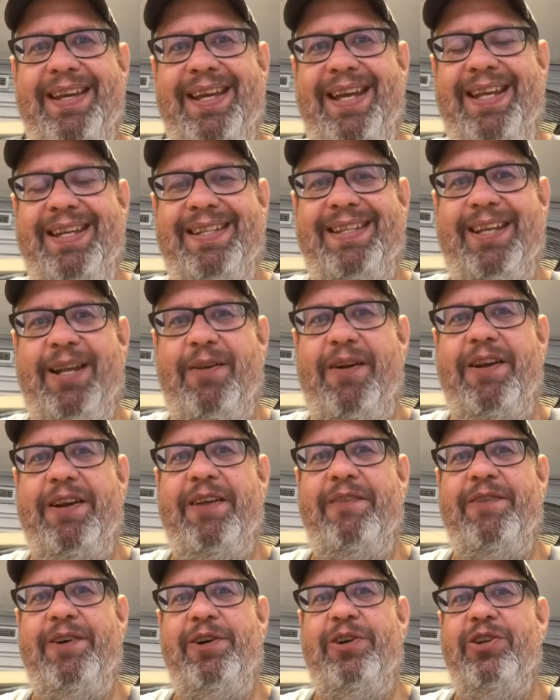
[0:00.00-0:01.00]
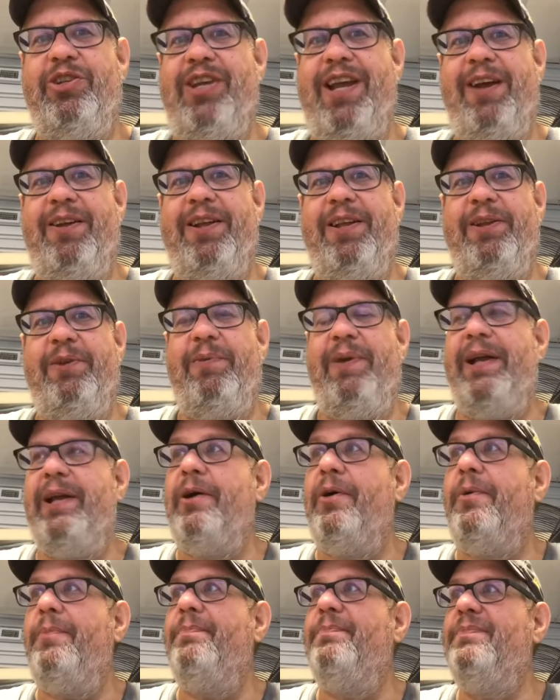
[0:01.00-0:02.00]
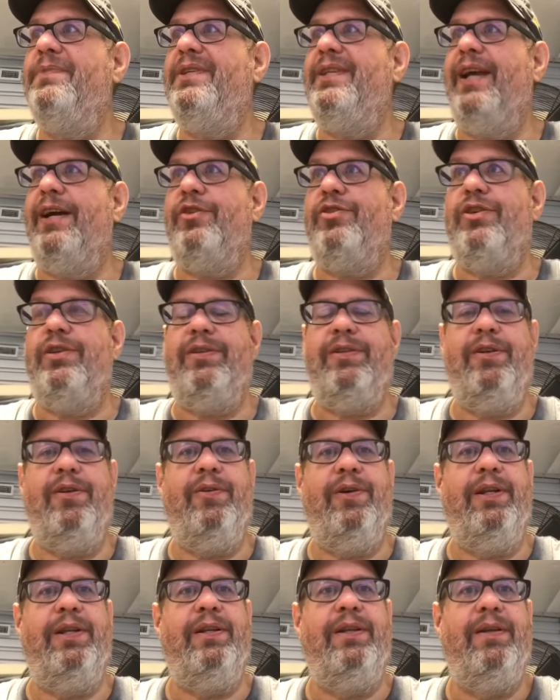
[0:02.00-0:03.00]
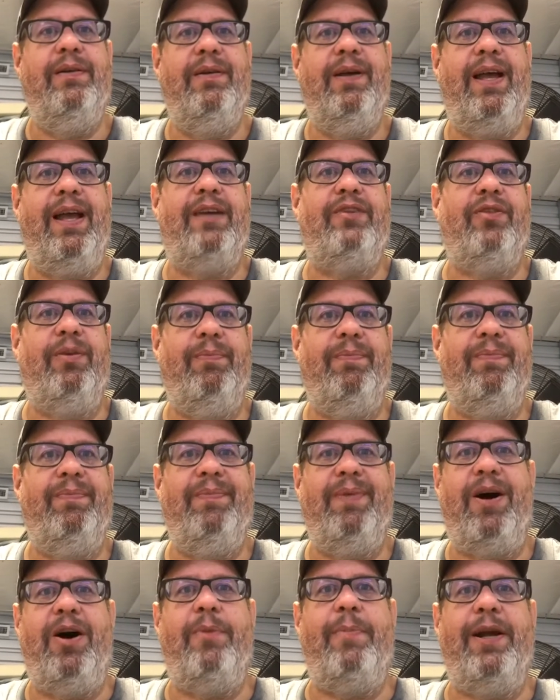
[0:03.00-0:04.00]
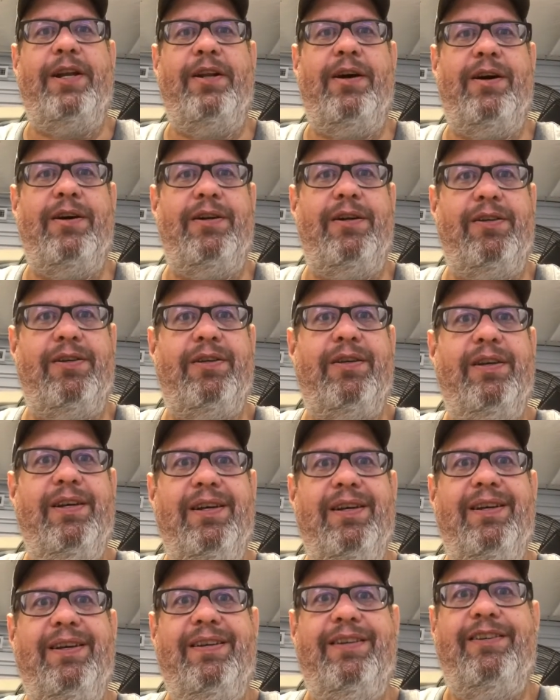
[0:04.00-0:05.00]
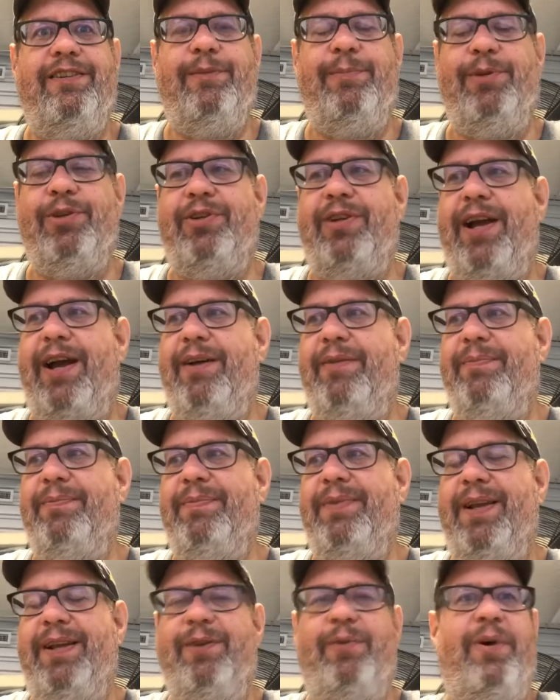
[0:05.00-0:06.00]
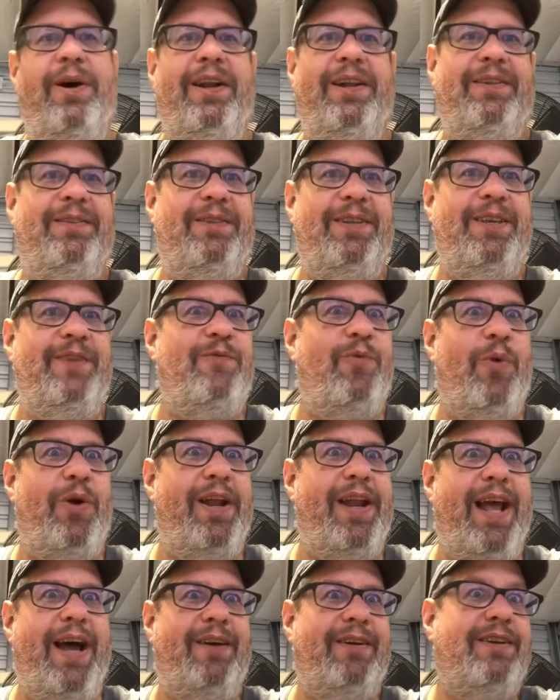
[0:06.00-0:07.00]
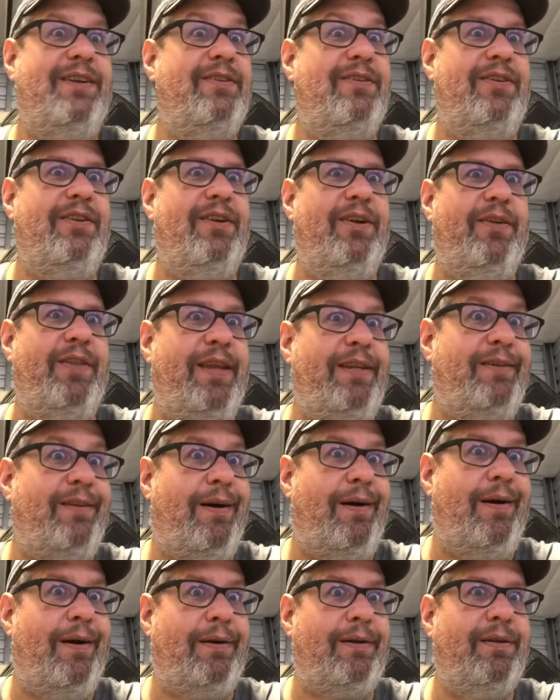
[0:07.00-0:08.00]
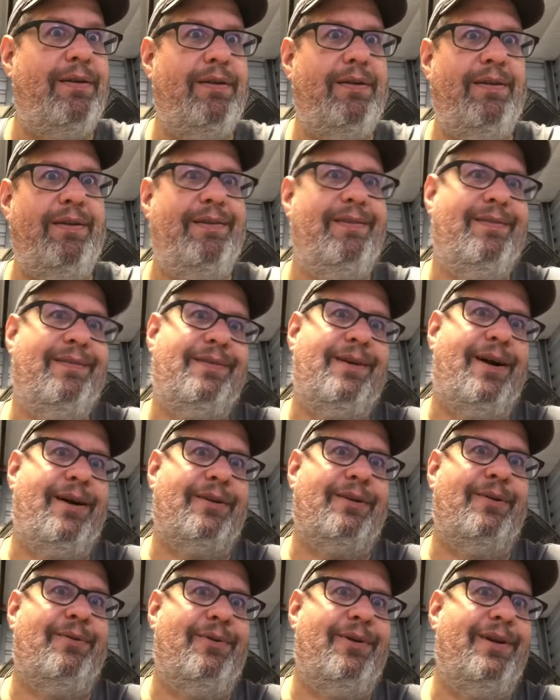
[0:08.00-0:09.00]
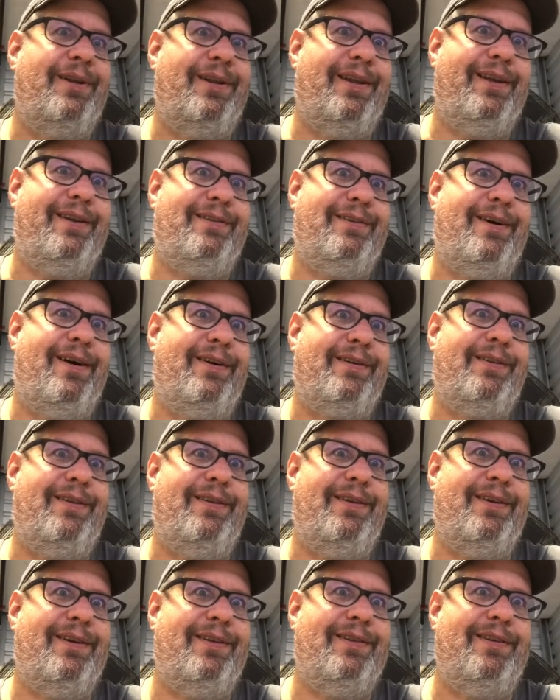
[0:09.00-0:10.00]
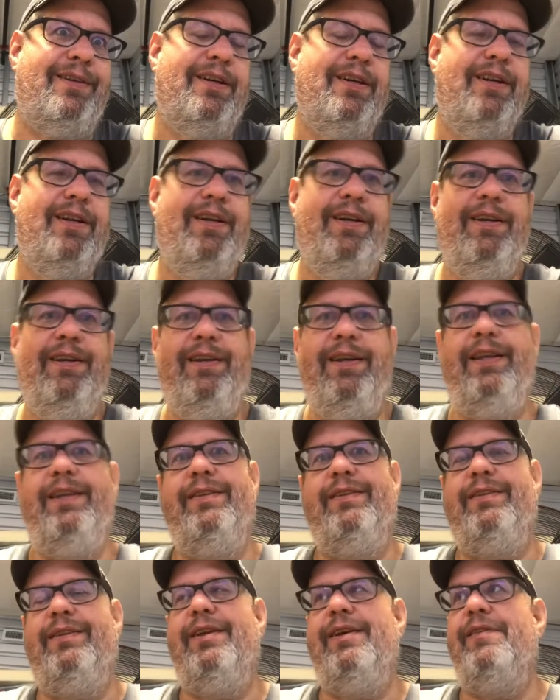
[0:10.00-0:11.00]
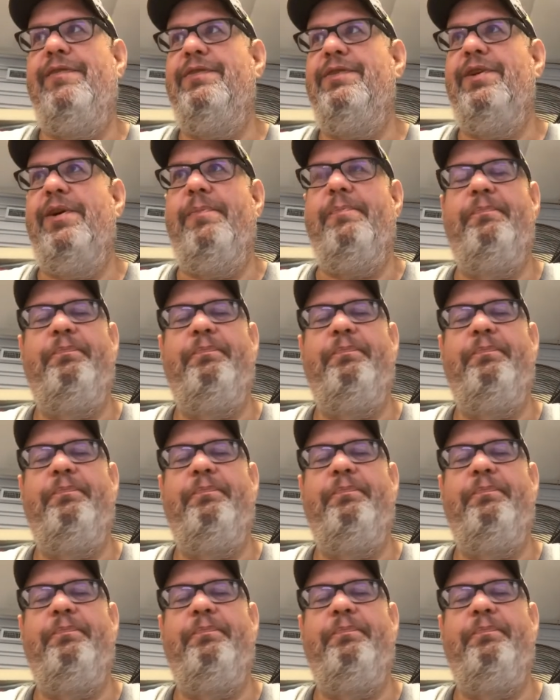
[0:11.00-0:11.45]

And so I'll give her a shout on the way home, see how she's doing. Actually, all my daughters, give them a shout. I don't want to leave one out because, you know, they talk. You can talk to one, they talk to the other and stuff. So.